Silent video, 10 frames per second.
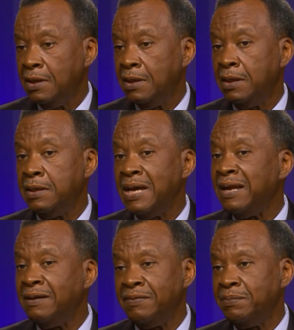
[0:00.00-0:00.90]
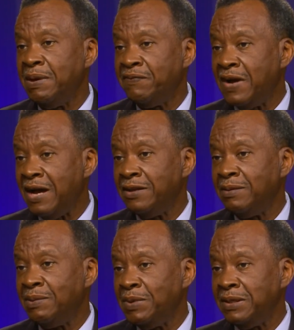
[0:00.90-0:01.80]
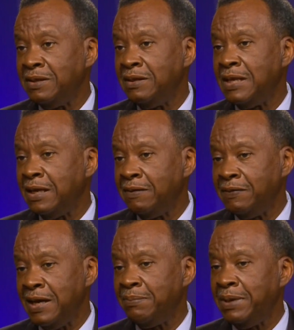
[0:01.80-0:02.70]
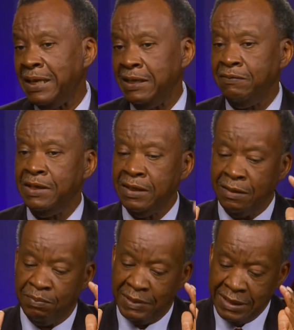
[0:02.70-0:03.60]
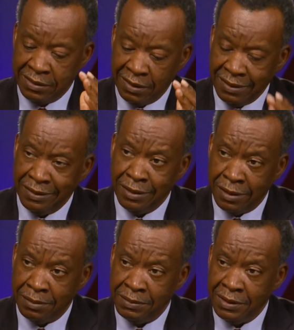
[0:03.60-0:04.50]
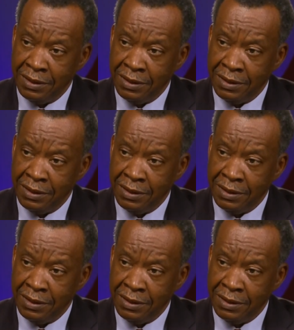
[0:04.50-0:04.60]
None of us, my father, my mother, none of us got paid. We had a place to live,